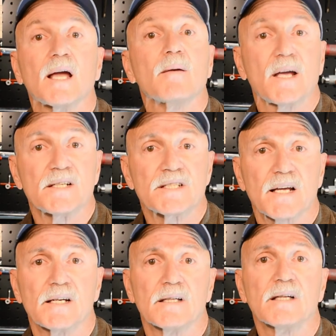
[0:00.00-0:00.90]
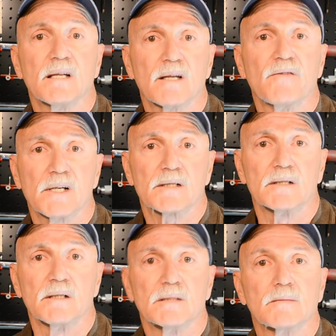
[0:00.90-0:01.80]
and maintaining the
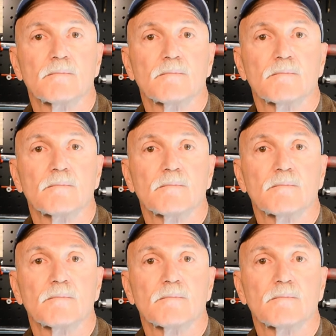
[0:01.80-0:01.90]
vehicle.